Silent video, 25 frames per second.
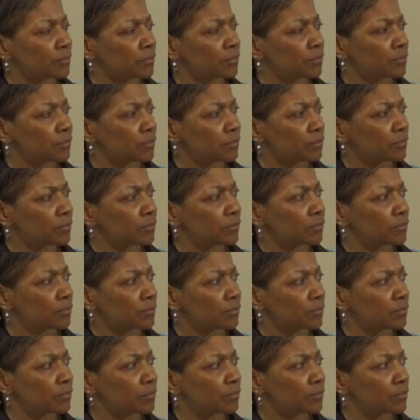
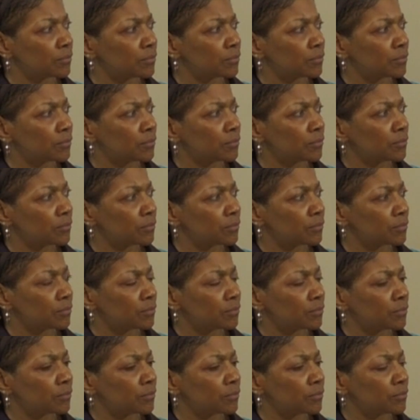
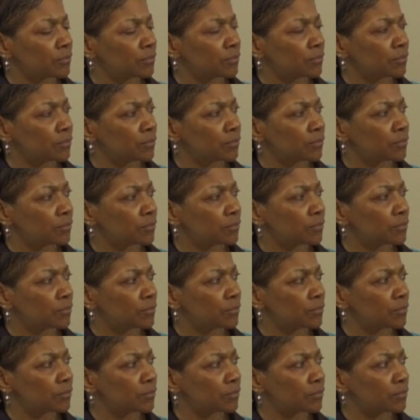
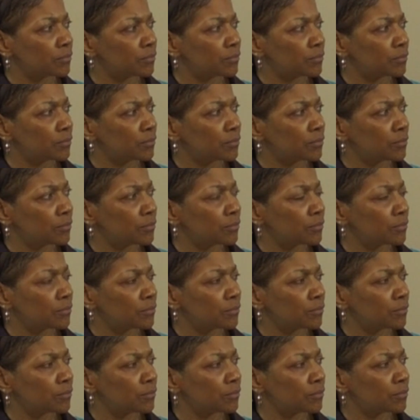
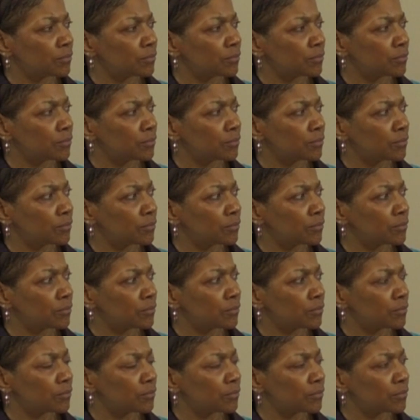
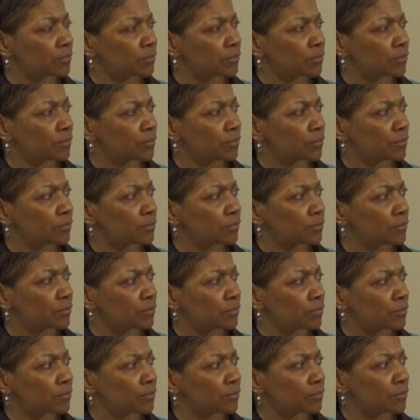
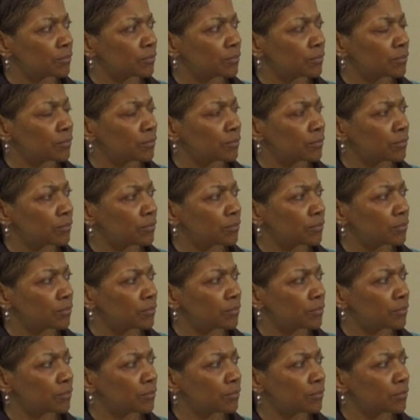
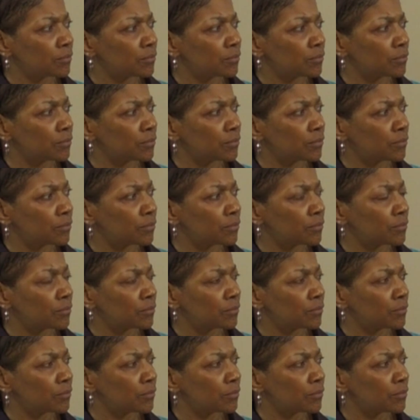[no speech]